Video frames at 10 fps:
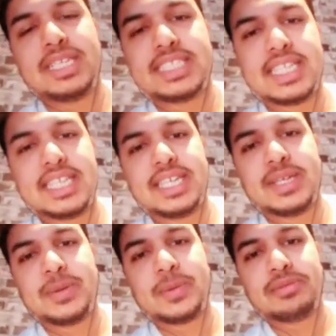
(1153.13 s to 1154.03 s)

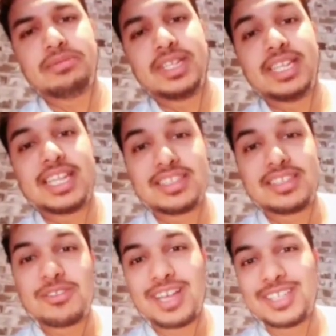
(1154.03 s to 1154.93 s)
Basically, he
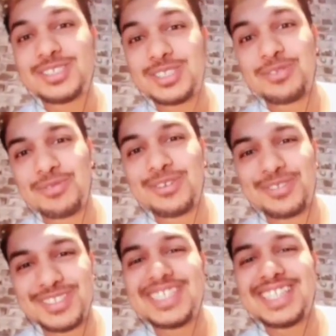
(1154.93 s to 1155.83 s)
lent it to us so that
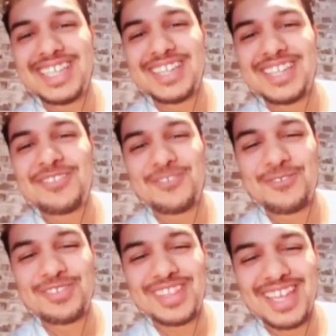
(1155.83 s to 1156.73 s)
we could let
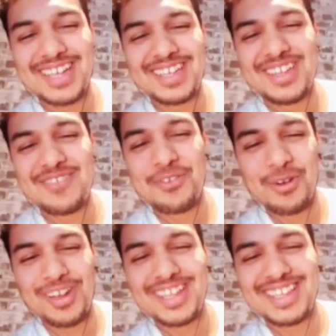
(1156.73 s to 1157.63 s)
you take a
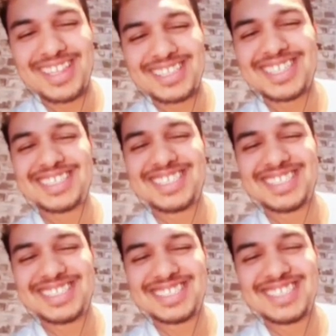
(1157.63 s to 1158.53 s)
review on it and
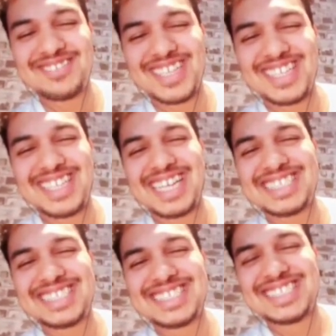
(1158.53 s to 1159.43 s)
actually see what it
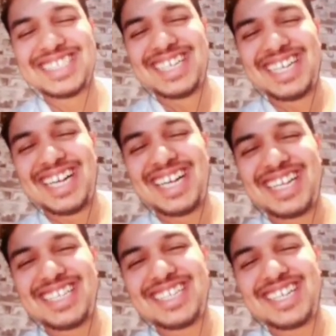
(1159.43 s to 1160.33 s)
does.
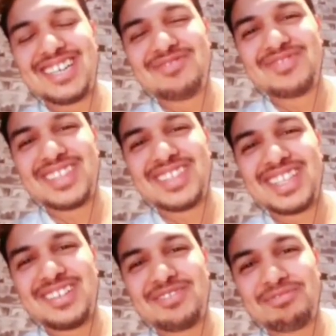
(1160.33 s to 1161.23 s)
And
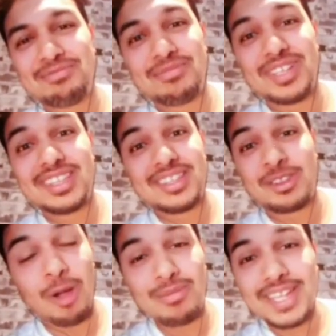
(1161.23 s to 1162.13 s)
it
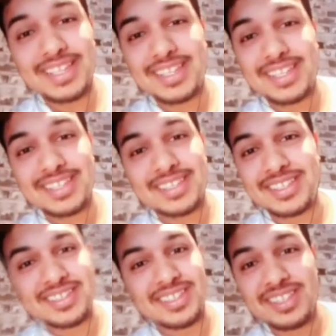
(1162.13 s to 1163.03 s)
dominated, it
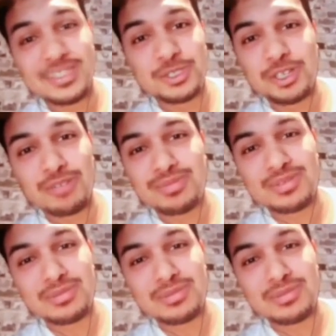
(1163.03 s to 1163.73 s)
did its job.